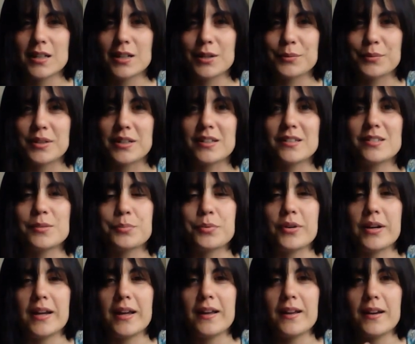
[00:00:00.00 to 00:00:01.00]
Because a
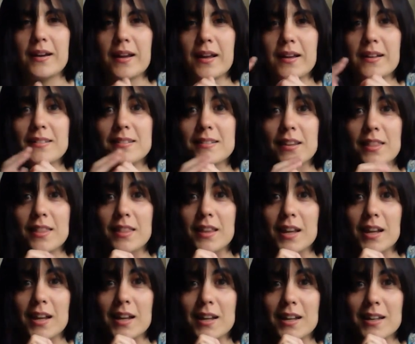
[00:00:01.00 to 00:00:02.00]
brain is a
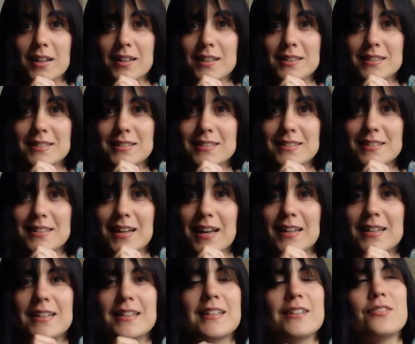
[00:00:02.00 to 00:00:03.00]
thing,
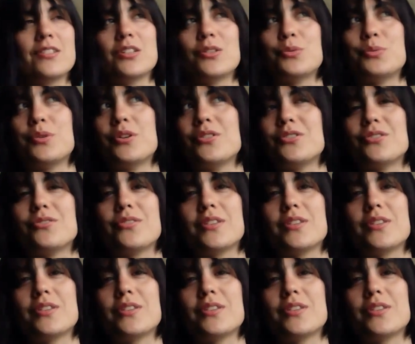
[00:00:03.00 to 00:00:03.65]
and it lives in a world of